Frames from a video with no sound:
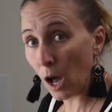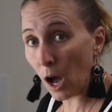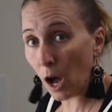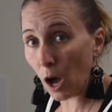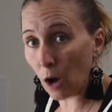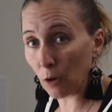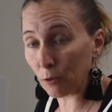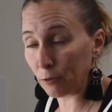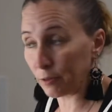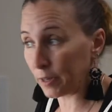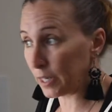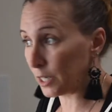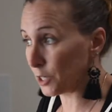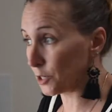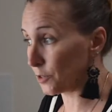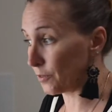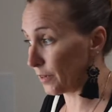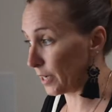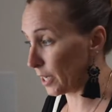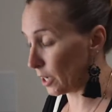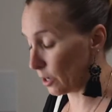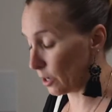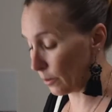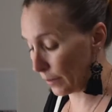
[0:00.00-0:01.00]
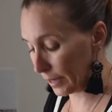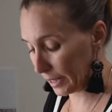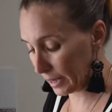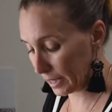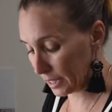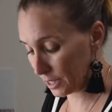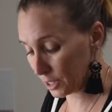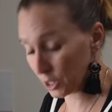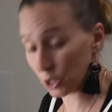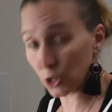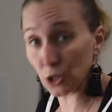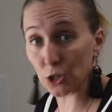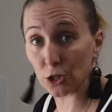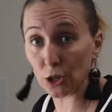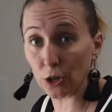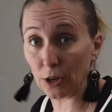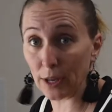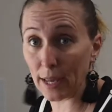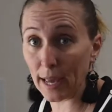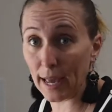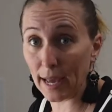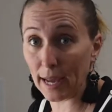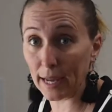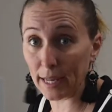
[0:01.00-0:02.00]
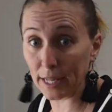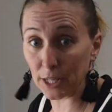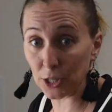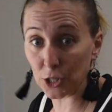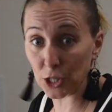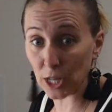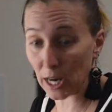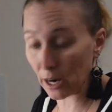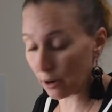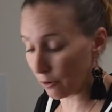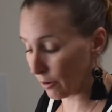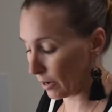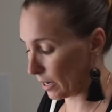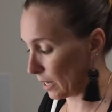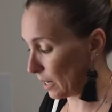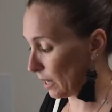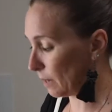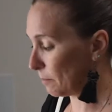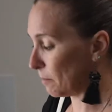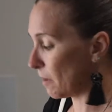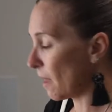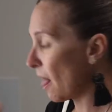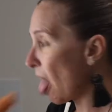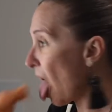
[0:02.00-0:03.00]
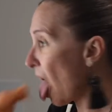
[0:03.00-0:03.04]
I'll finish videoing this and show you how you jar it up.